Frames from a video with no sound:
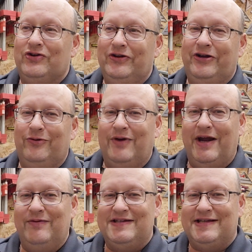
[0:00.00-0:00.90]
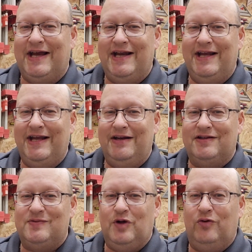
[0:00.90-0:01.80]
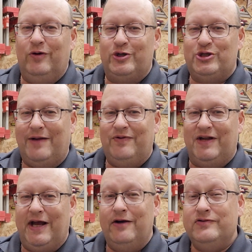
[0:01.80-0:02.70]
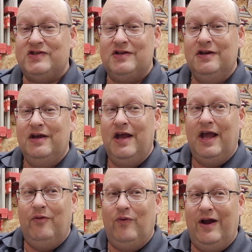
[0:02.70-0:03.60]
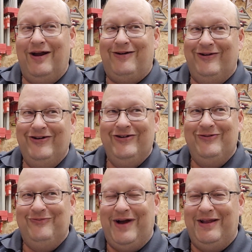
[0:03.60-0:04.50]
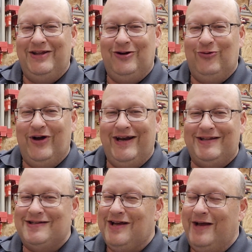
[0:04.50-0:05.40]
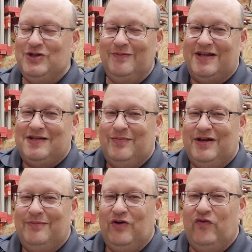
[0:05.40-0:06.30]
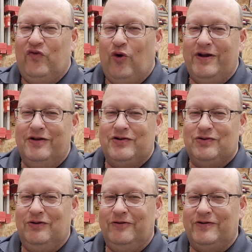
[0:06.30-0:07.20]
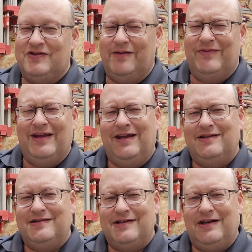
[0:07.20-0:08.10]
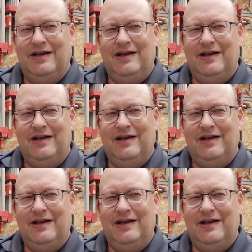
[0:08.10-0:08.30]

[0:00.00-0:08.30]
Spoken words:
earlier when I was sanding in a small workshop in the house, where my little one at the time, she must have been about 4 years old or something, and said